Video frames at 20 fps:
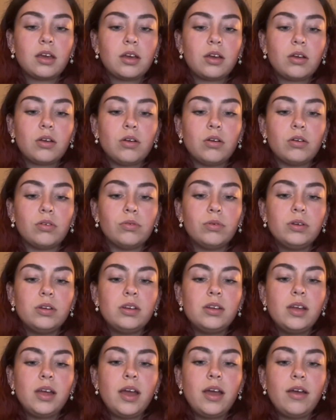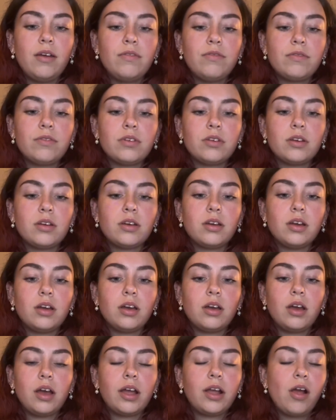God, what did I have?
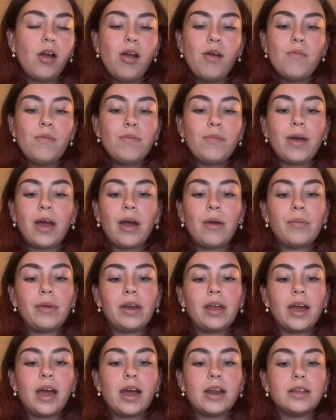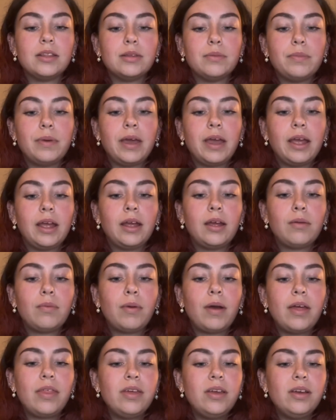I can't remember how many I had in the pink, but
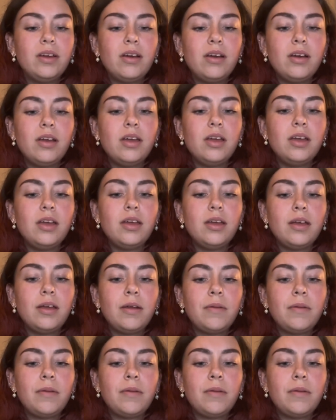I think I